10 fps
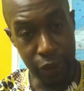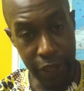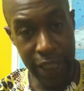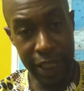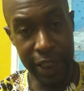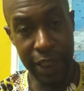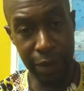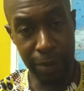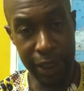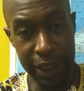trade is they
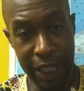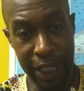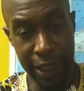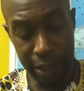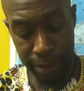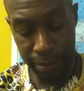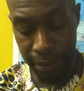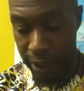will be taking up,